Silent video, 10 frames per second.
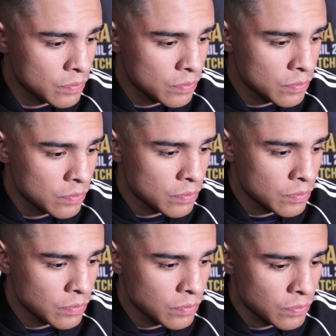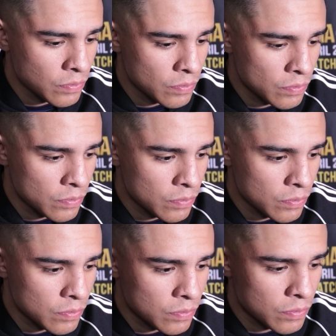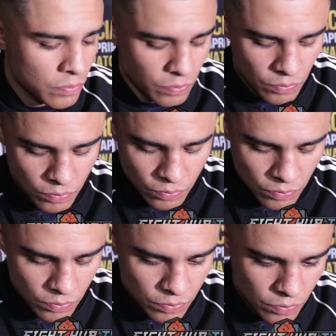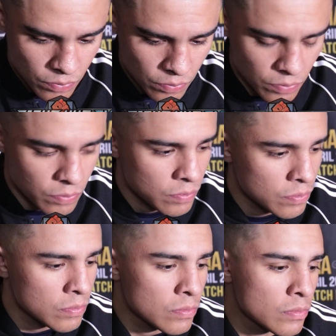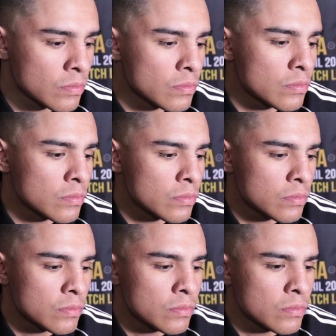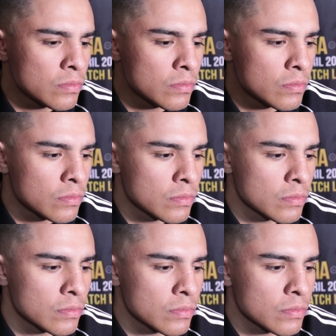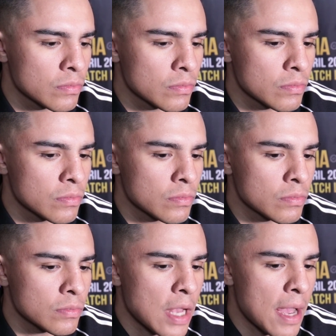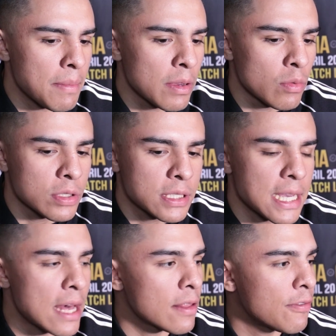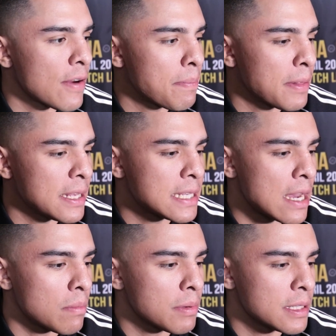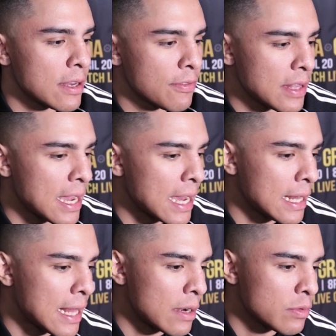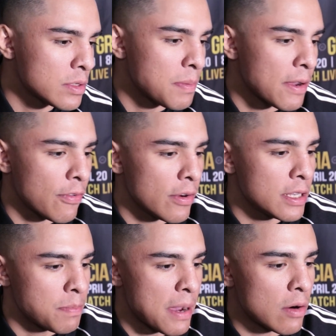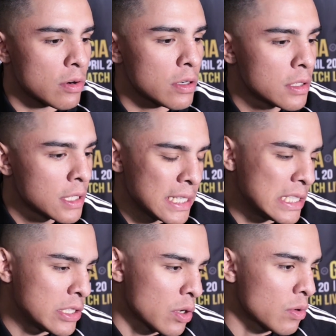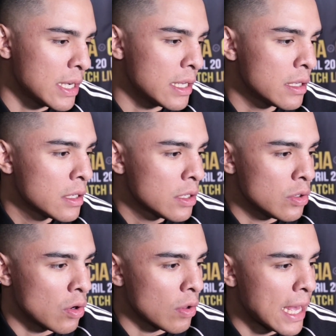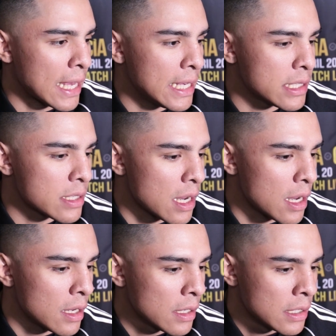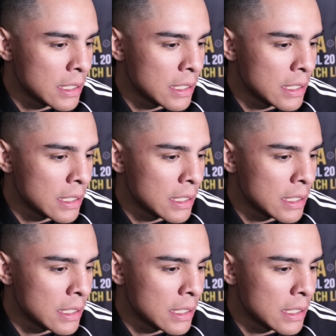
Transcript: with him, or are you confident that whatever he can throw your way, you can handle it and, and still get the victory? I mean, we'll see how the fight plays out, but definitely I got a lot of respect for his power. He showed it, you know, like he's uh